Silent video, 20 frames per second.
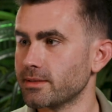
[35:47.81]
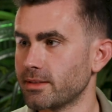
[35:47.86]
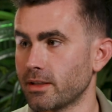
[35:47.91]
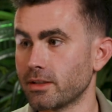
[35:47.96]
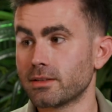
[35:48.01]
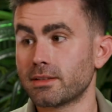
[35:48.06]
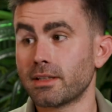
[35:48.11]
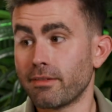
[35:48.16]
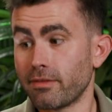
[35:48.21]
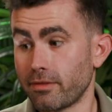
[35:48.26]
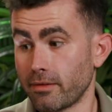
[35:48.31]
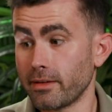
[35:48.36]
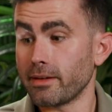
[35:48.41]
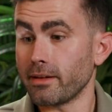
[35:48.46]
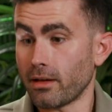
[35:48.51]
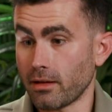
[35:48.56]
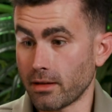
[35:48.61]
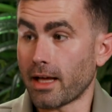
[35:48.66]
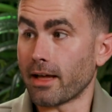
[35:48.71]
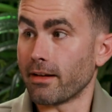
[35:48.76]
There's definitely
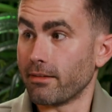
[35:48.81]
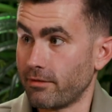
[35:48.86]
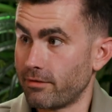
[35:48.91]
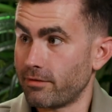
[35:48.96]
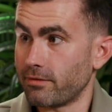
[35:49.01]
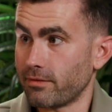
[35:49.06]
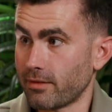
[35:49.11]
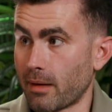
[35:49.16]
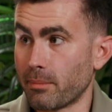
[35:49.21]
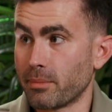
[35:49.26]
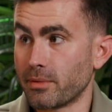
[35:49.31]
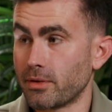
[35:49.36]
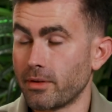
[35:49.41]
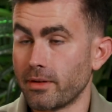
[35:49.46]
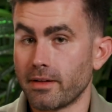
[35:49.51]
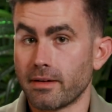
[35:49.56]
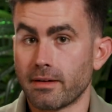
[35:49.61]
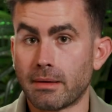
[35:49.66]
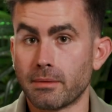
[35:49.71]
a lot of opportunity there.